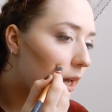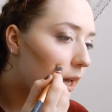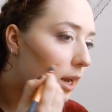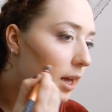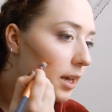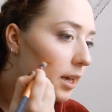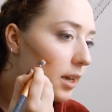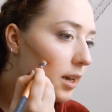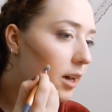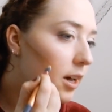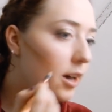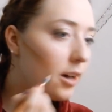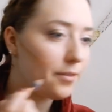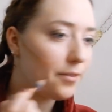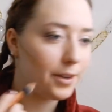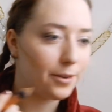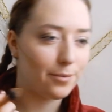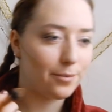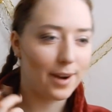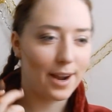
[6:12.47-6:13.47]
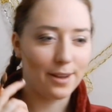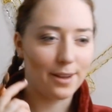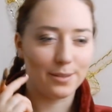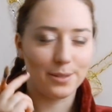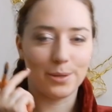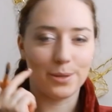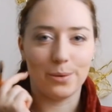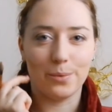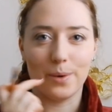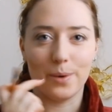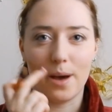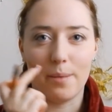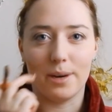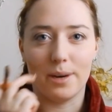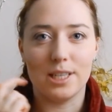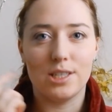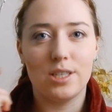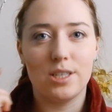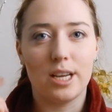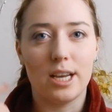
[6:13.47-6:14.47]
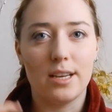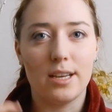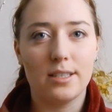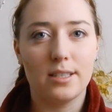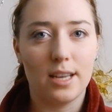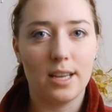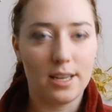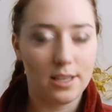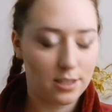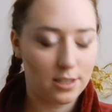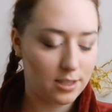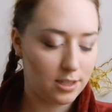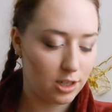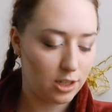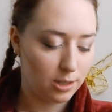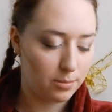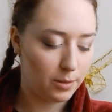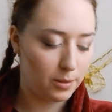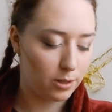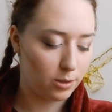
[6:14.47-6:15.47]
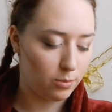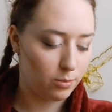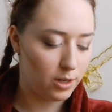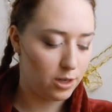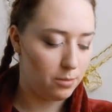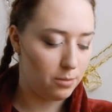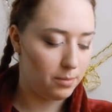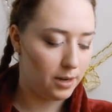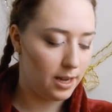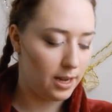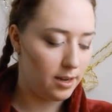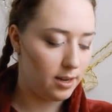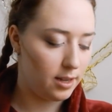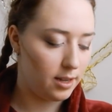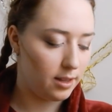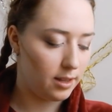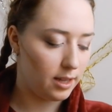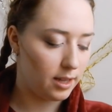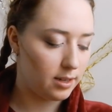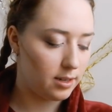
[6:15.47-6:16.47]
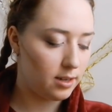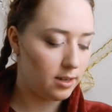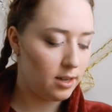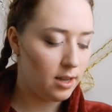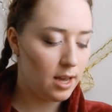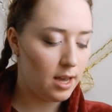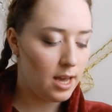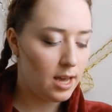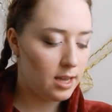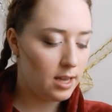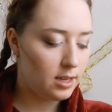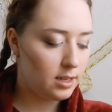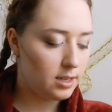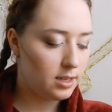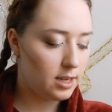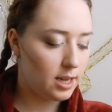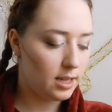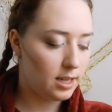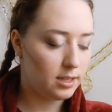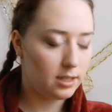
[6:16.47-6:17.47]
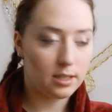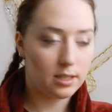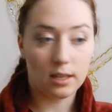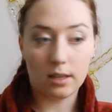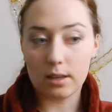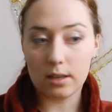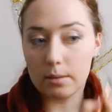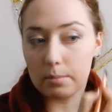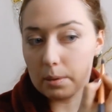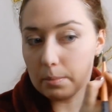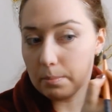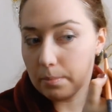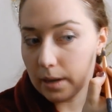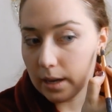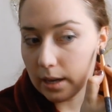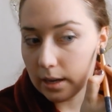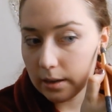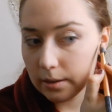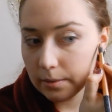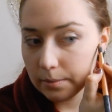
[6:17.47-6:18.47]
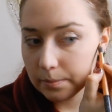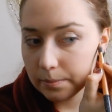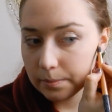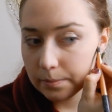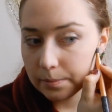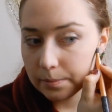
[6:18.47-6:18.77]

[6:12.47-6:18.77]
And I curve it round sort of where my cheek sits, just because when you blend it that tends to look a bit better.